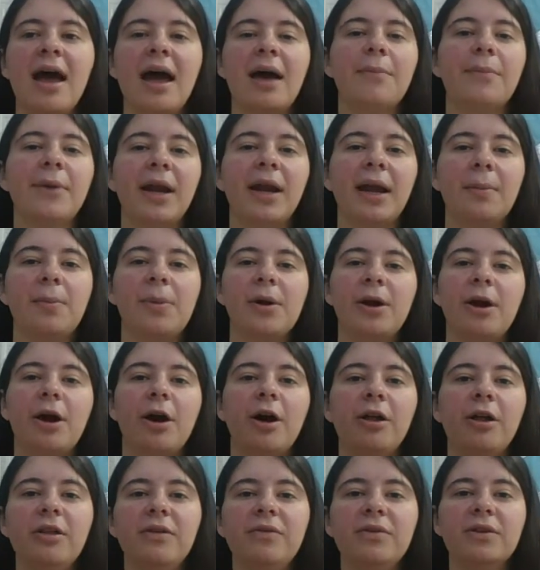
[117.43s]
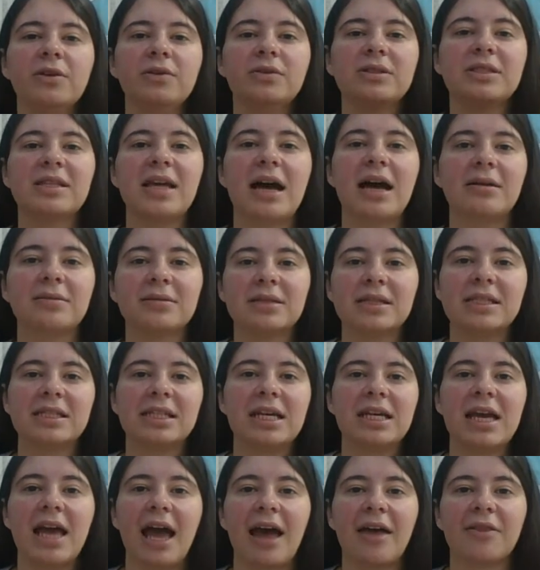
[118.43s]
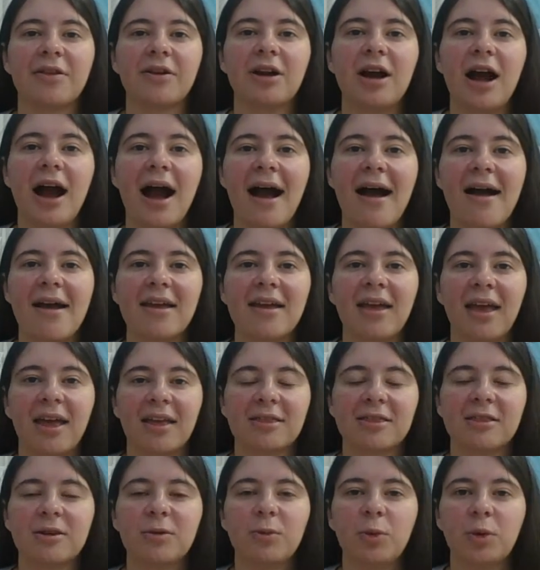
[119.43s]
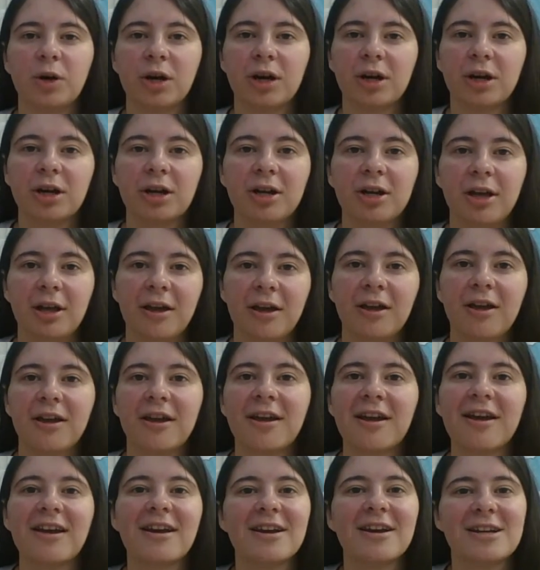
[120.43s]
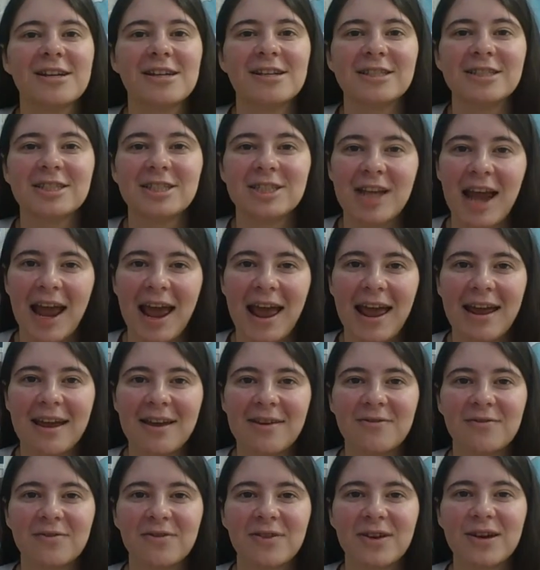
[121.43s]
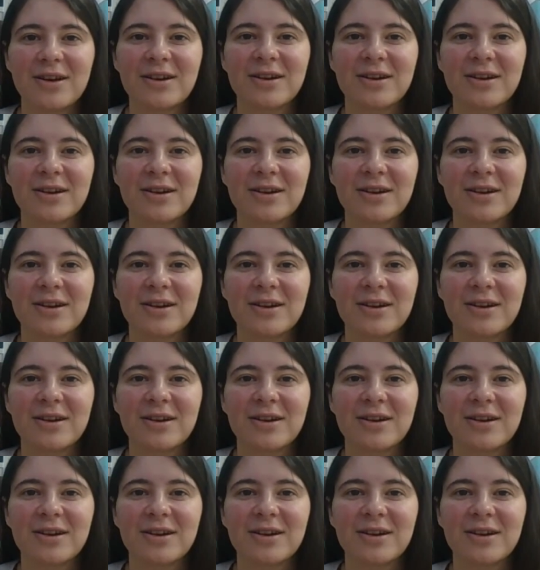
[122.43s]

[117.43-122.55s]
And when I put all of those sounds together, I get the word shave.